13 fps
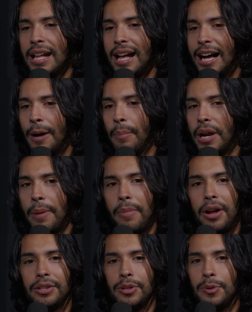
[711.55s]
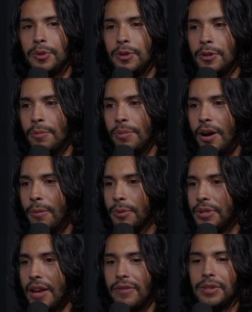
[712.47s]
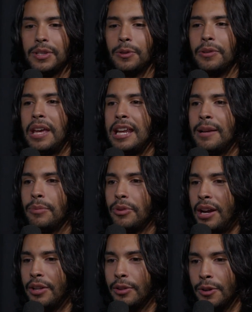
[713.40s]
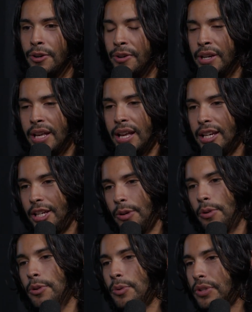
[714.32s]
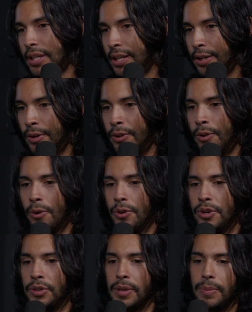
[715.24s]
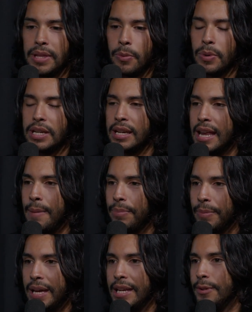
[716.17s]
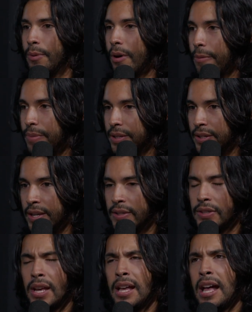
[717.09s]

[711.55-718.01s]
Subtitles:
but I'm on YouTube almost every single day, and I'm trying to learn, a new skill or just something that we could implement into our business.